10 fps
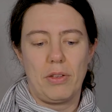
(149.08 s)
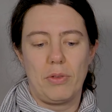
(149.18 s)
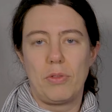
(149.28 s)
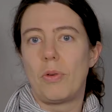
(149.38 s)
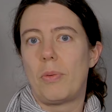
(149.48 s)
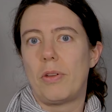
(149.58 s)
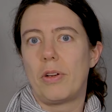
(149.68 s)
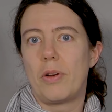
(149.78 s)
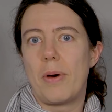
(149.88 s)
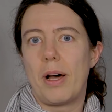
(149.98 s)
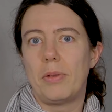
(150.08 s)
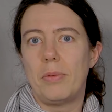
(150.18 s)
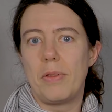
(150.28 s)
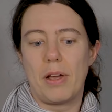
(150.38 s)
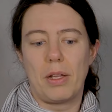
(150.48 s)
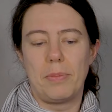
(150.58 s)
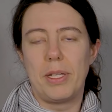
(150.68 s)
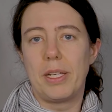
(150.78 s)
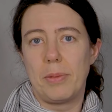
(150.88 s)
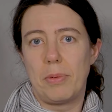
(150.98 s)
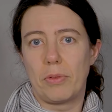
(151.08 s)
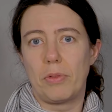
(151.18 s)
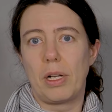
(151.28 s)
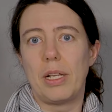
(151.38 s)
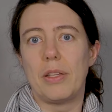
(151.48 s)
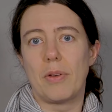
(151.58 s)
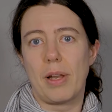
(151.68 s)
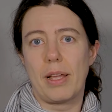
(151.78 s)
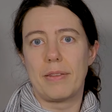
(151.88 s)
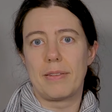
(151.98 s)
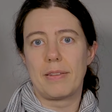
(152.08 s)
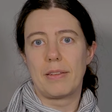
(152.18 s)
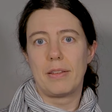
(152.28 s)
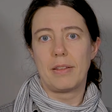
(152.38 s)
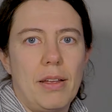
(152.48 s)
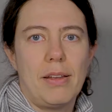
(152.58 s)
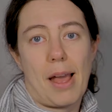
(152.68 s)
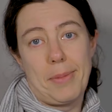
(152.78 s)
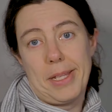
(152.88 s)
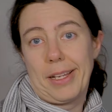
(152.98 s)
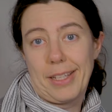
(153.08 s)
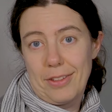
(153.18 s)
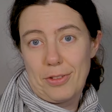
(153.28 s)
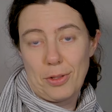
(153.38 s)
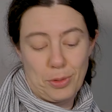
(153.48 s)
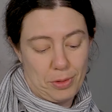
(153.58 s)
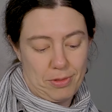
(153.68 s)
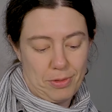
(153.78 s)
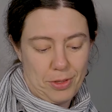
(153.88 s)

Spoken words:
You don't want to go out without being able to clean your lens. I mean, I guess you could,